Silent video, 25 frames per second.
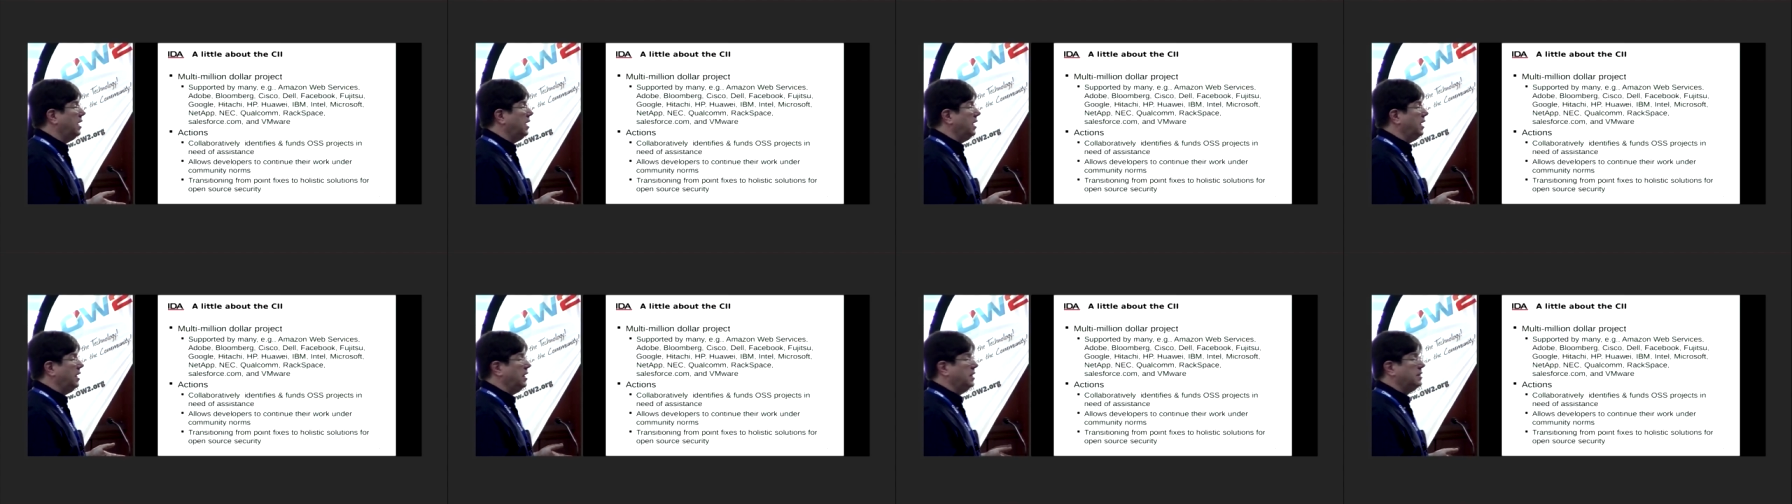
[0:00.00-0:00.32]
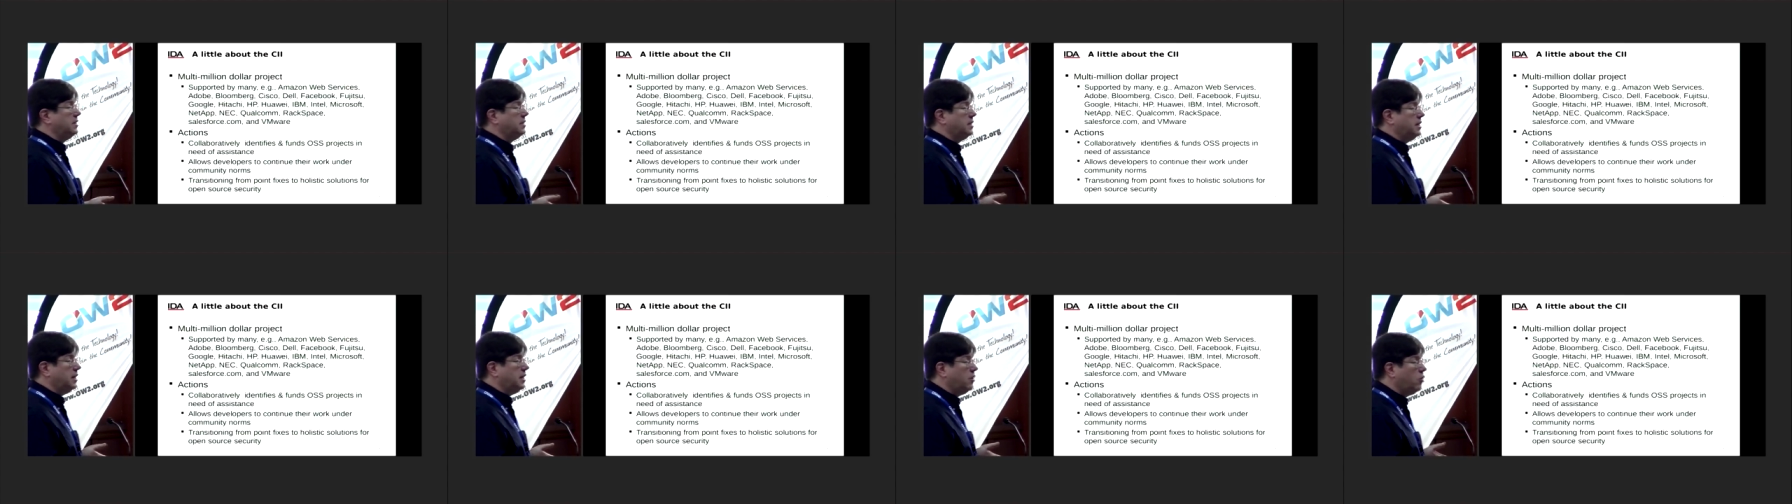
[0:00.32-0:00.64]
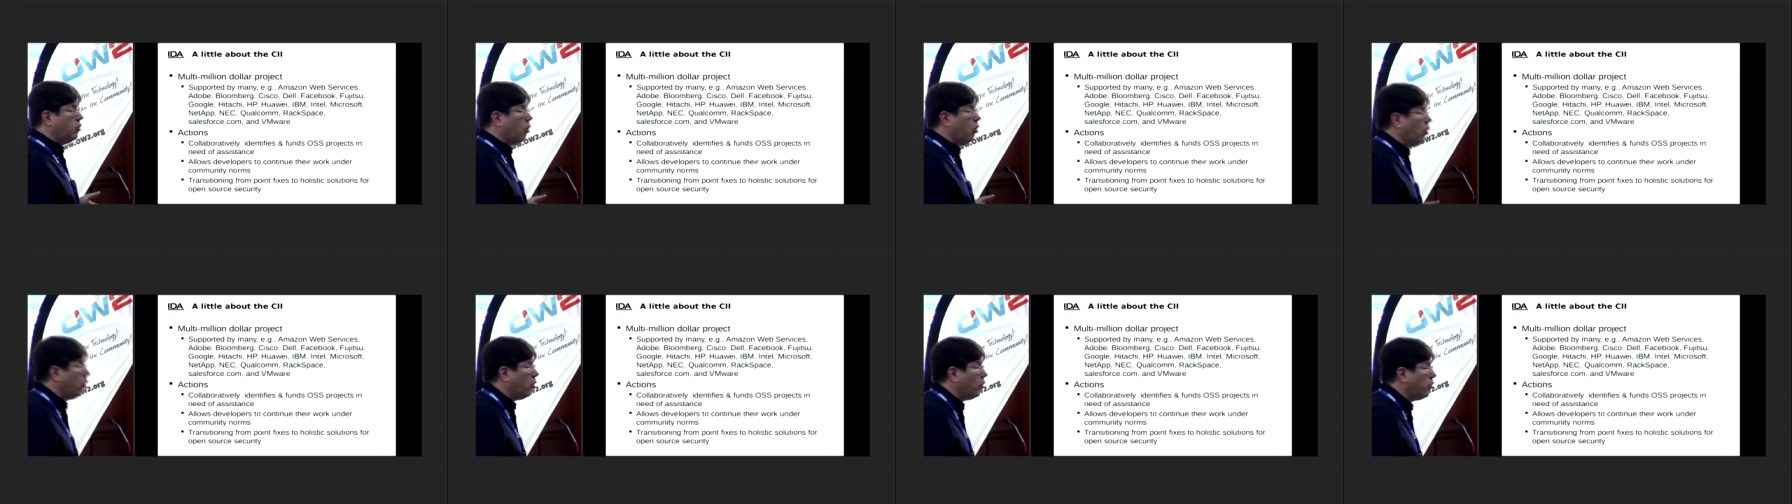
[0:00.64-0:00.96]
It is the
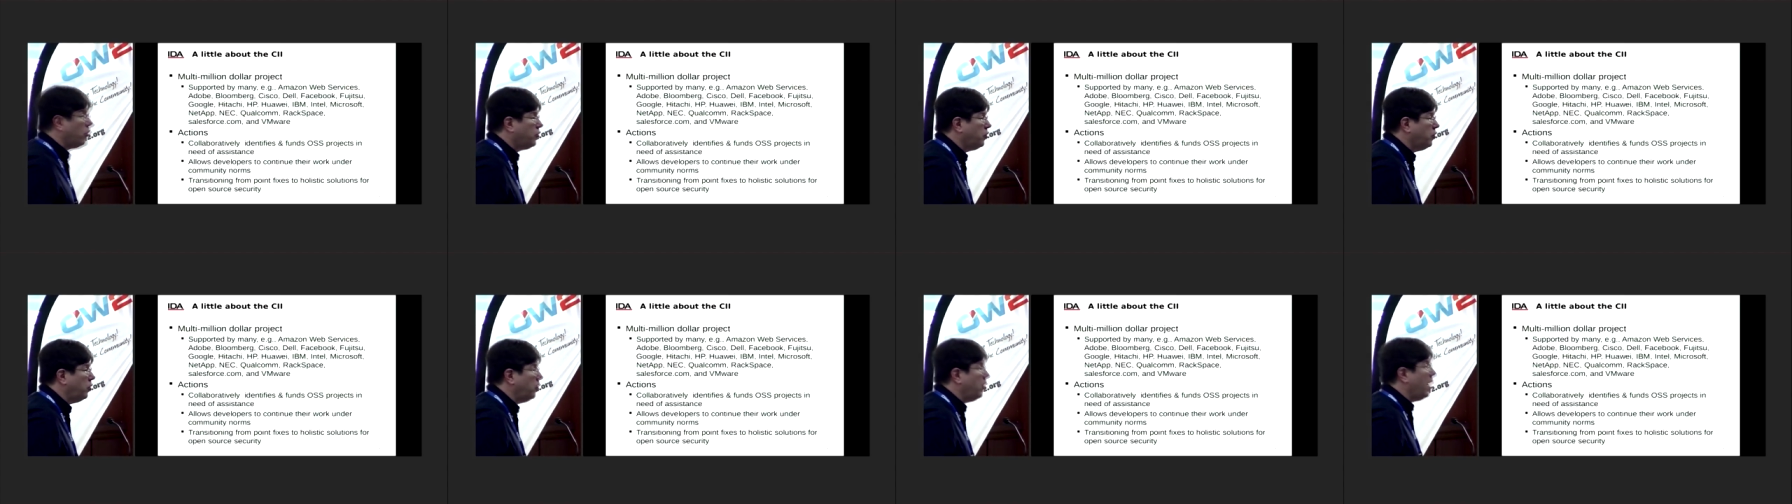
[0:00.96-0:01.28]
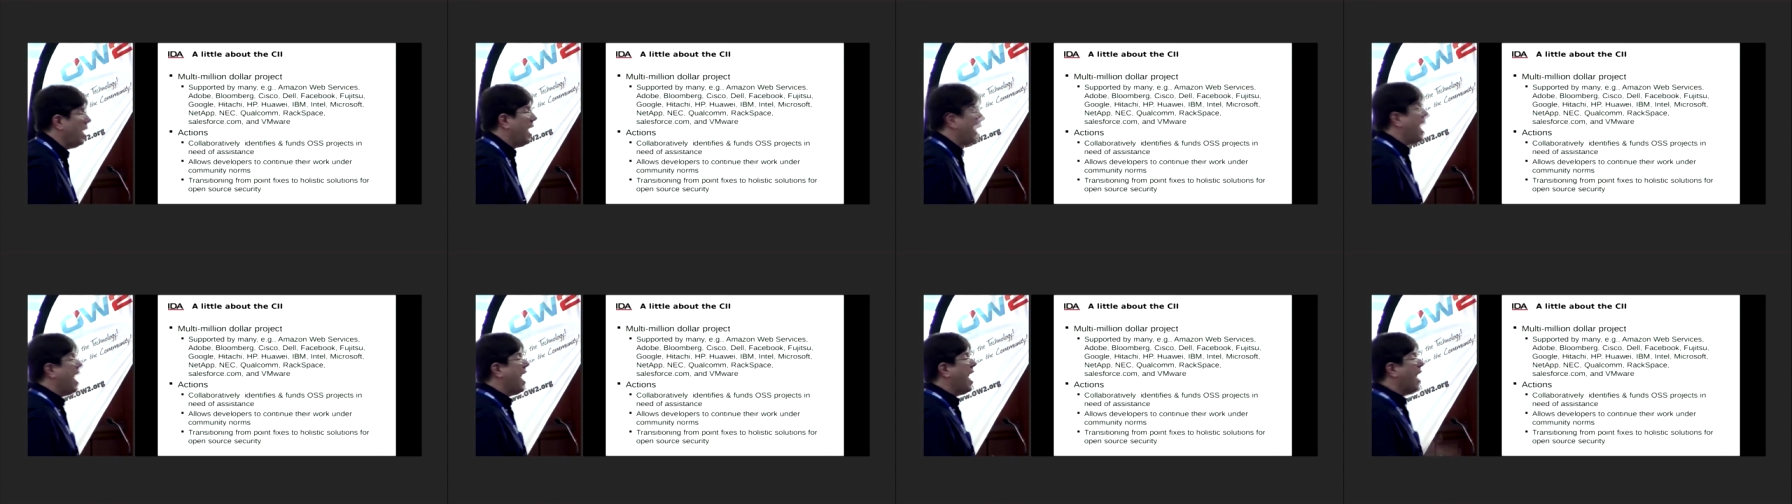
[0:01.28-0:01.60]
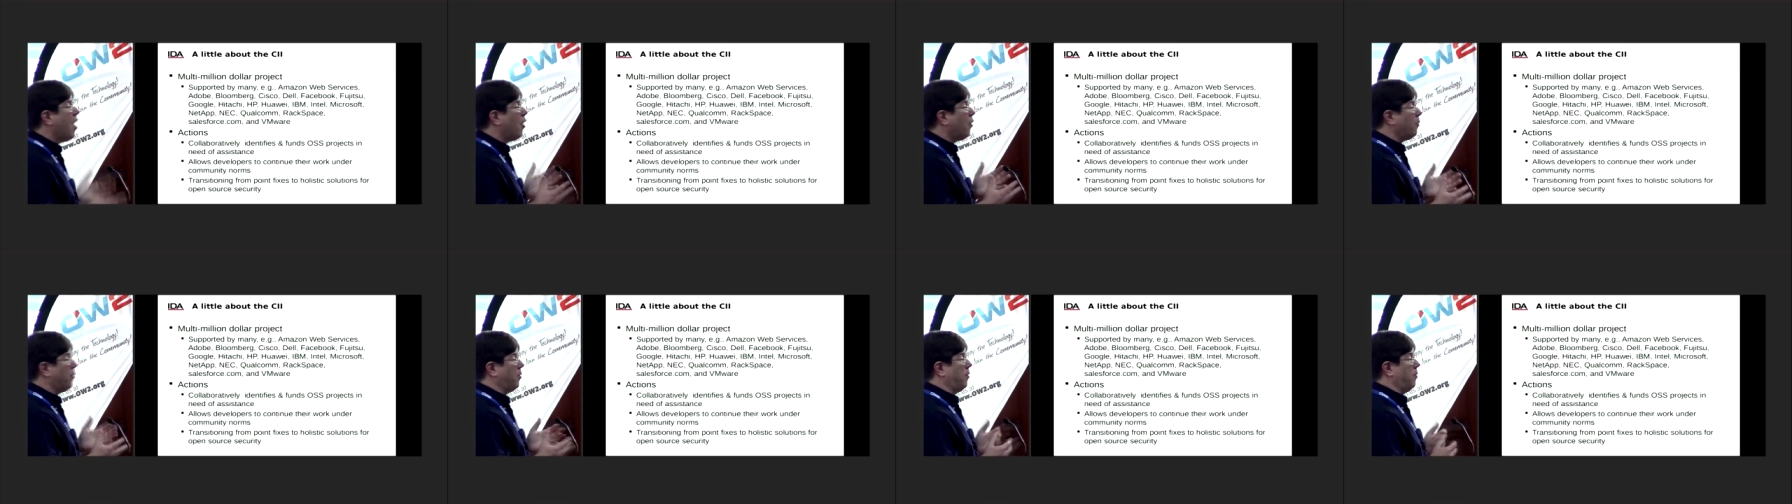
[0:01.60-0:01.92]
goal to
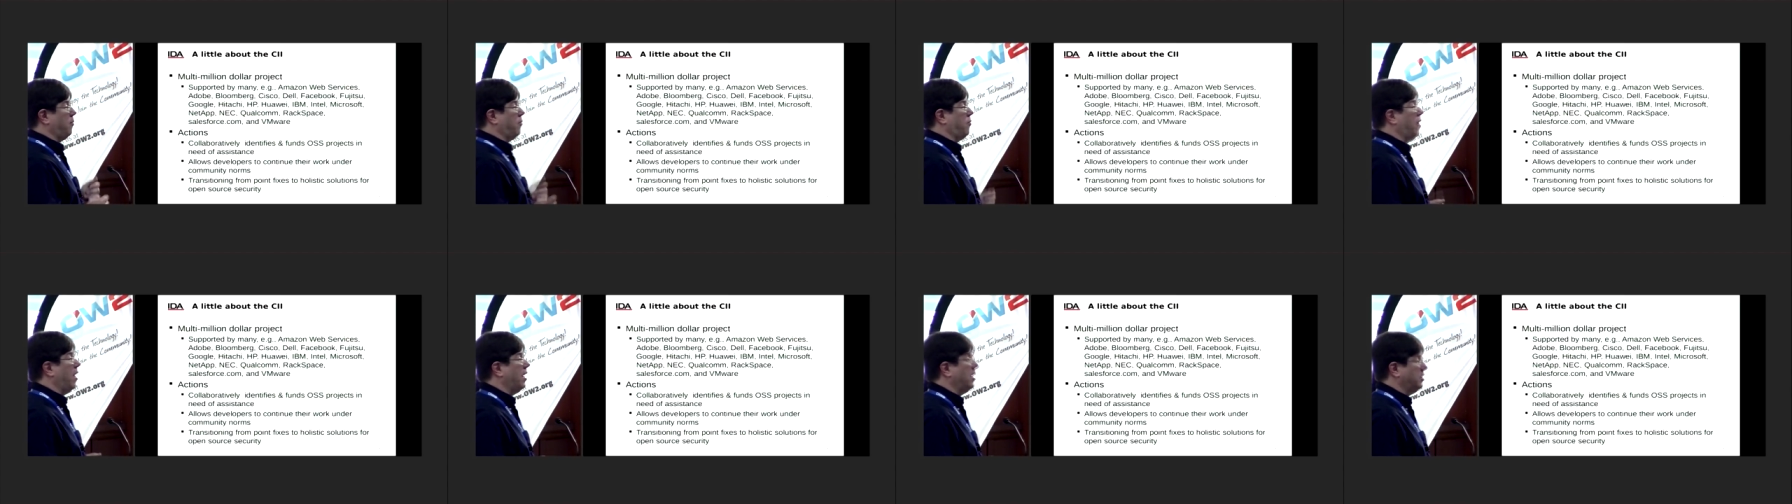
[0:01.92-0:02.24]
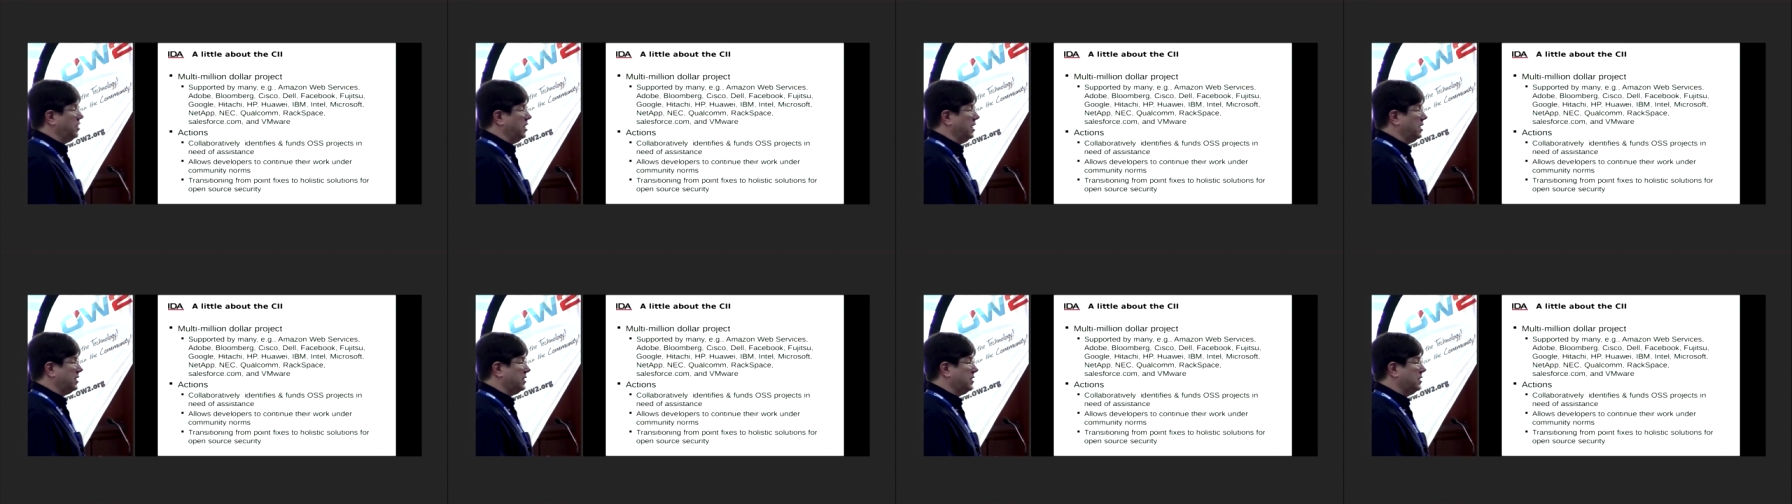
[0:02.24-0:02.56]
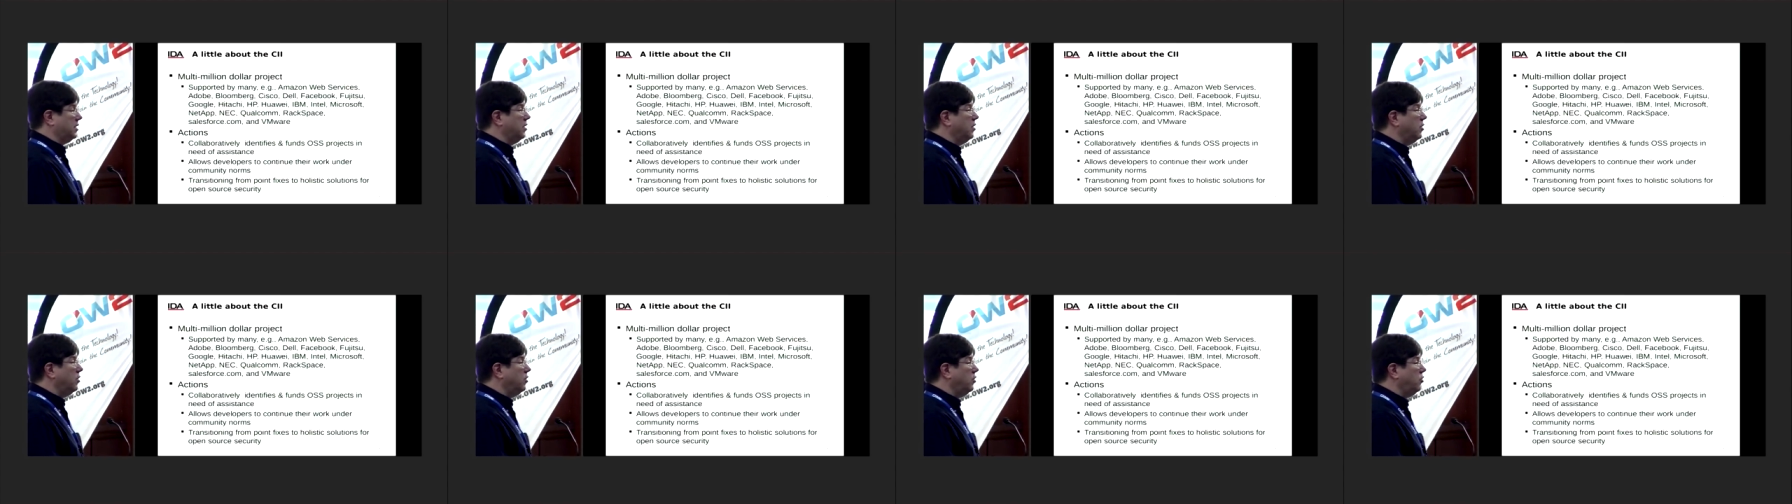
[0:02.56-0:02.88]
help projects